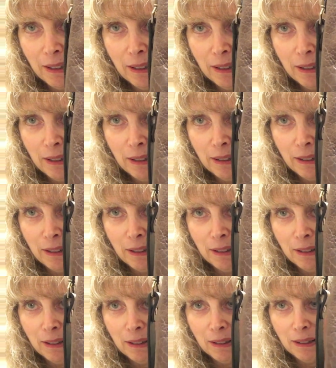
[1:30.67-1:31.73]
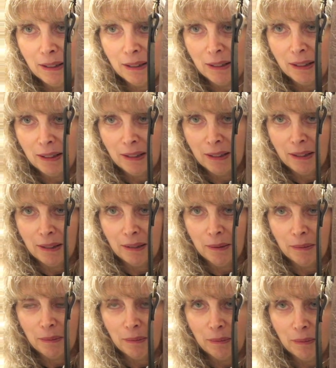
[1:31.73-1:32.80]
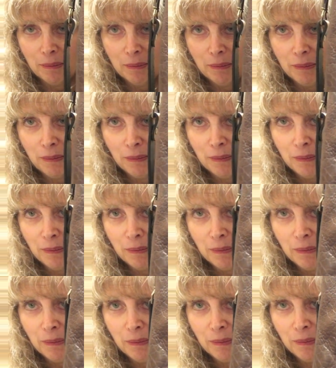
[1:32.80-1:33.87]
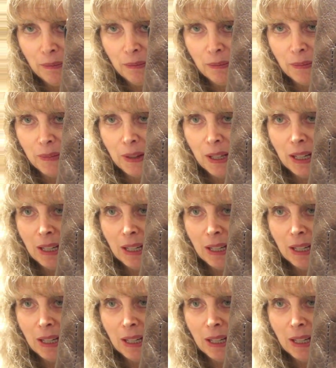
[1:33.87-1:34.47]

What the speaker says: [no speech]